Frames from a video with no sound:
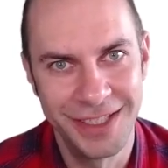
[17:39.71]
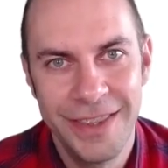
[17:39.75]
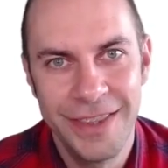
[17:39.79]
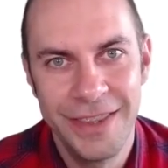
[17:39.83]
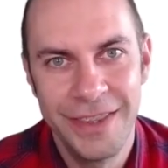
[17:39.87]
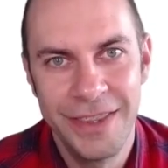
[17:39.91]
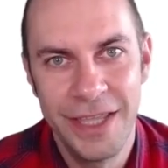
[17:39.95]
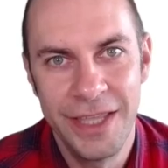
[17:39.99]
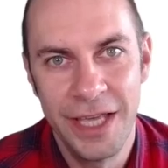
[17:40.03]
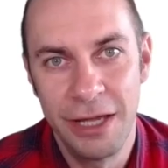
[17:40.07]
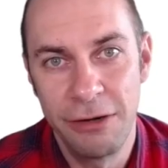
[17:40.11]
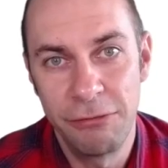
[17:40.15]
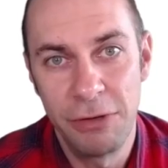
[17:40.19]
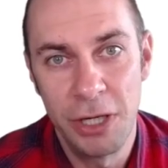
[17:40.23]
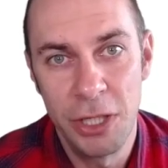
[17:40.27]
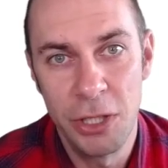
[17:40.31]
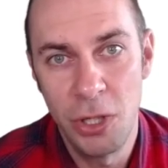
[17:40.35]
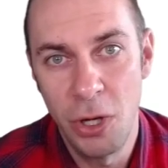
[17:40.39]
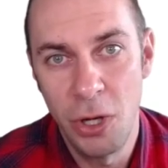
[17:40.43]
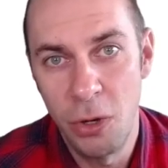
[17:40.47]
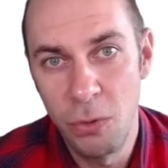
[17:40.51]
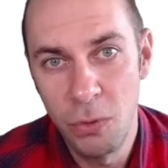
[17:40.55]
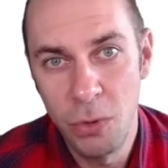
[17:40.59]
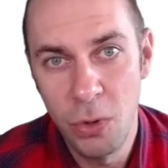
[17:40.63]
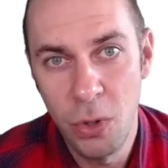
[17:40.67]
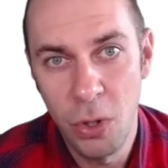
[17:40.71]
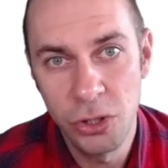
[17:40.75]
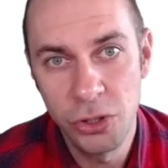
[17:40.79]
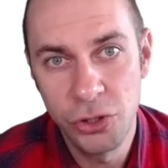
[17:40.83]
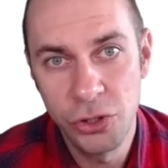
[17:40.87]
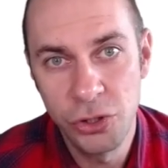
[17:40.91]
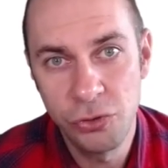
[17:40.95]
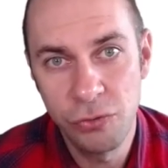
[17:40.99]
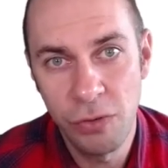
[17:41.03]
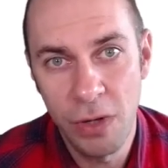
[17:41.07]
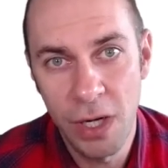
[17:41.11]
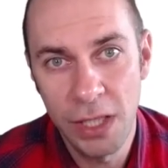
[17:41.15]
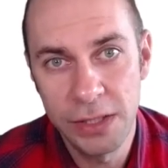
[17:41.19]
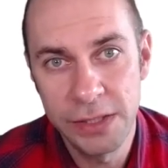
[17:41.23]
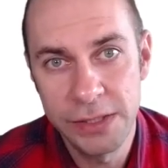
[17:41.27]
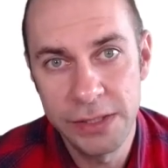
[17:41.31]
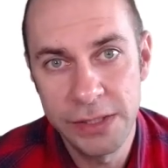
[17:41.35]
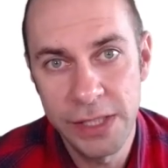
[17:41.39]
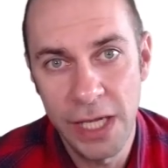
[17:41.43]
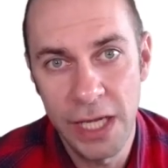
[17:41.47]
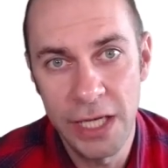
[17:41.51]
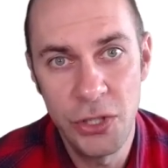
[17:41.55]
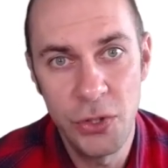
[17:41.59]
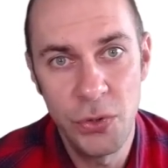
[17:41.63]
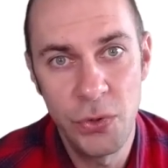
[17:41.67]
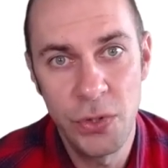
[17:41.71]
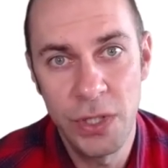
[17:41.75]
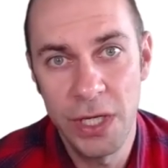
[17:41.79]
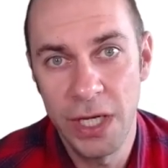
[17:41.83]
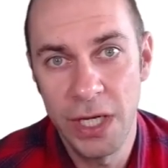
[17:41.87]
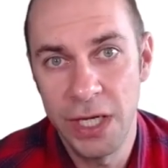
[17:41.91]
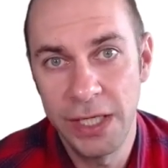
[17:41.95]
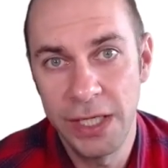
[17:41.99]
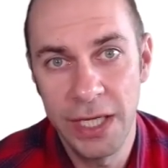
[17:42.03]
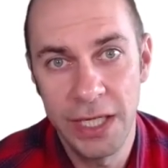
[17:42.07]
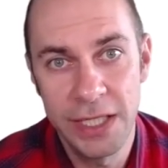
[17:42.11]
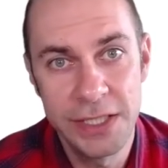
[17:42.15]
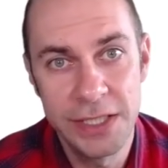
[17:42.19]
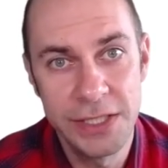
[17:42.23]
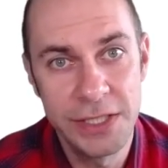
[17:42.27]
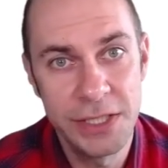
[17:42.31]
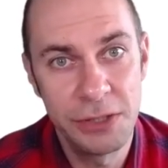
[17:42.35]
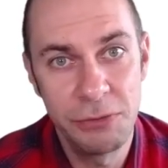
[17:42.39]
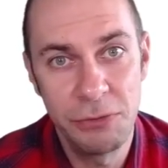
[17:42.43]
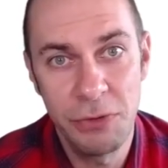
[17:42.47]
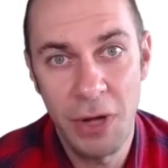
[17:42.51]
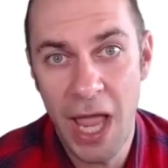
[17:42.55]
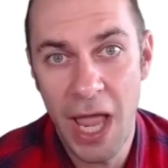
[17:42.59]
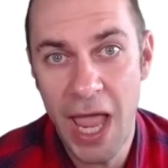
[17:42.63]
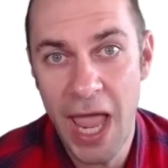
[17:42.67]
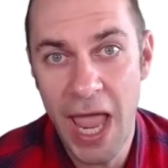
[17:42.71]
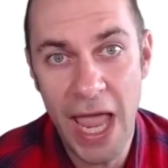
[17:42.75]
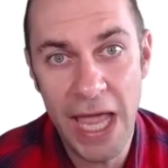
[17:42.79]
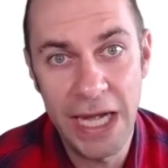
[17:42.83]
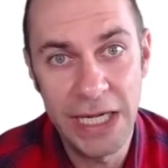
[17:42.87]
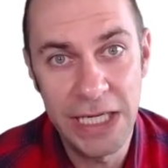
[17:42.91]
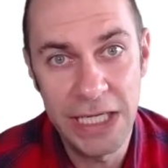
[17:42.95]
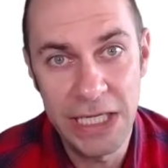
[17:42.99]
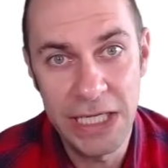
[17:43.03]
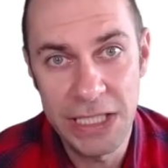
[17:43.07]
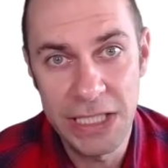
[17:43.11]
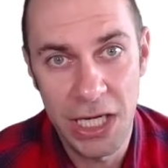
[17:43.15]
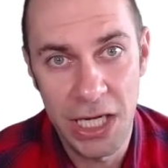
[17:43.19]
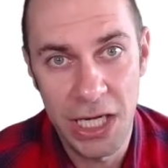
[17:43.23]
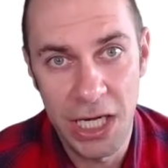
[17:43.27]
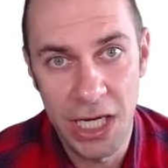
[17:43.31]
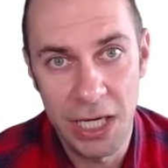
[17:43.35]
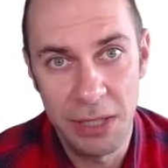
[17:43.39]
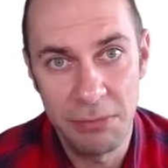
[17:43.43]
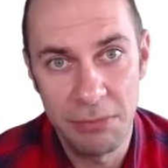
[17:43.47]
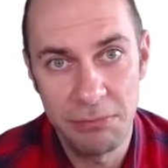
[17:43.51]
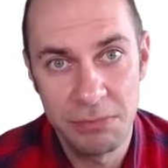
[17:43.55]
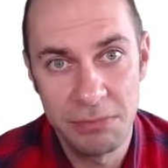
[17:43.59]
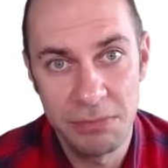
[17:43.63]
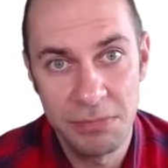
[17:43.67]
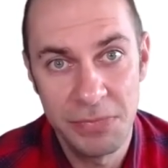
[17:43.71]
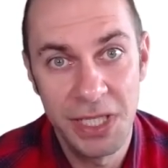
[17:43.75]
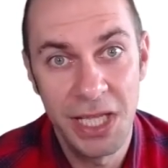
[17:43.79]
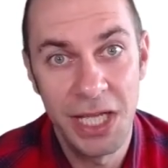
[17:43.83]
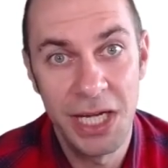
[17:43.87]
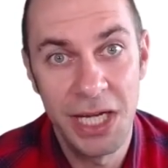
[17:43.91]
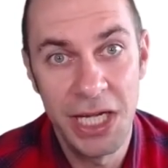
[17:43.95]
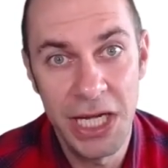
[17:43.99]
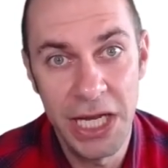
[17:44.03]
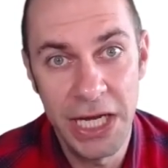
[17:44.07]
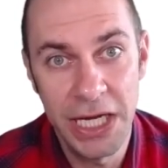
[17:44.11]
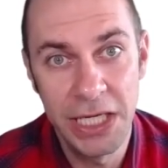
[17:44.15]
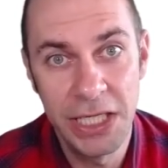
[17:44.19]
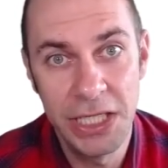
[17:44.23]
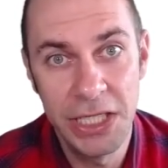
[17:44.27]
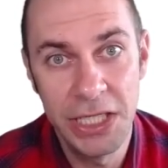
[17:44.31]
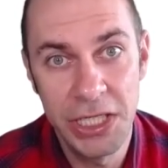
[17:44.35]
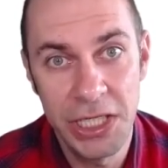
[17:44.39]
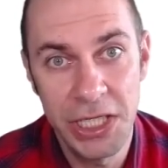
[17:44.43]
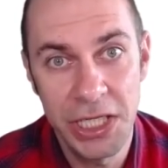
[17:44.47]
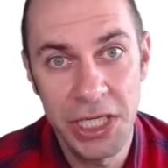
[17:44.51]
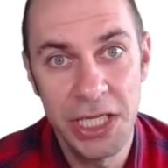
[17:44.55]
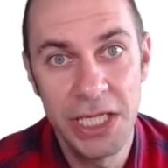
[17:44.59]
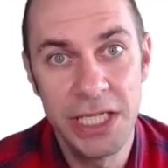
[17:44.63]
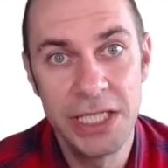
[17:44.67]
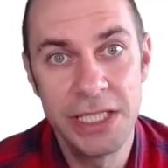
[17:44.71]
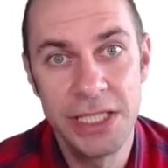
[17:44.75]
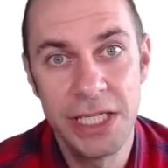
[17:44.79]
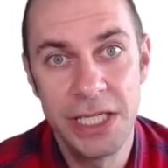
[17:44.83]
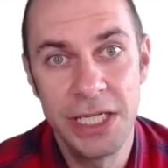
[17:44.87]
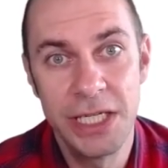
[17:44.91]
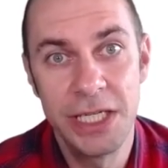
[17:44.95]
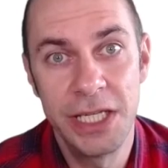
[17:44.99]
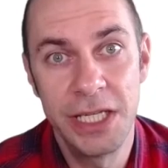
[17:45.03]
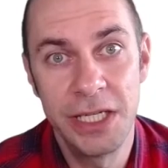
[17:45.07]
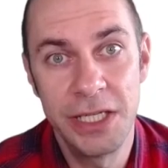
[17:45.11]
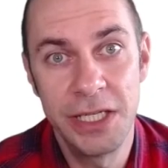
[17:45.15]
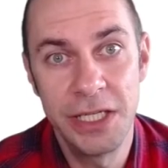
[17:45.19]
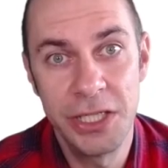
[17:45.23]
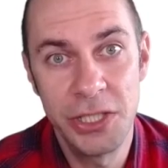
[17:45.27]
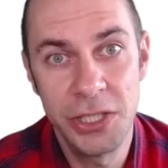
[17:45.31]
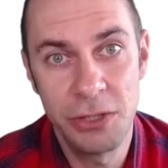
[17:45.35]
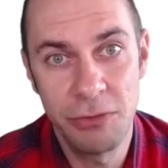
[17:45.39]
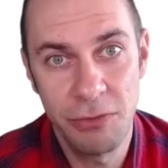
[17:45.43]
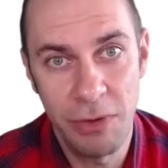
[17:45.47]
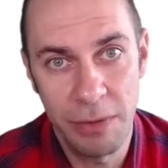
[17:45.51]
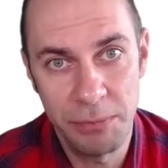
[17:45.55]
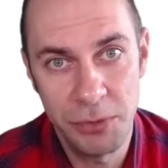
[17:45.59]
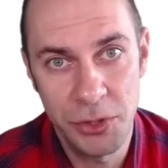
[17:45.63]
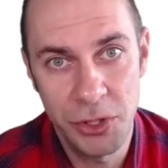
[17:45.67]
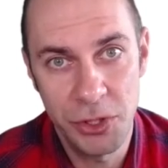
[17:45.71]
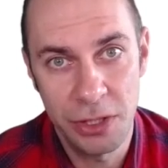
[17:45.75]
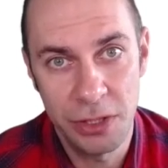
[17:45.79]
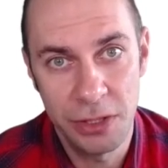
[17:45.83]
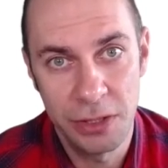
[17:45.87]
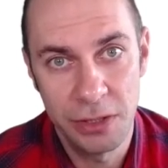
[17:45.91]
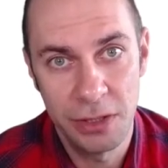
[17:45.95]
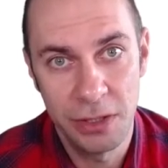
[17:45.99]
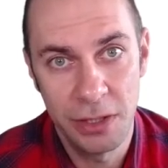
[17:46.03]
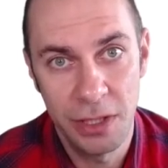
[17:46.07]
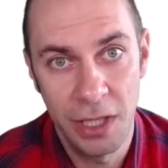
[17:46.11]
There are no contracts and you can cancel anytime. The link is in the description.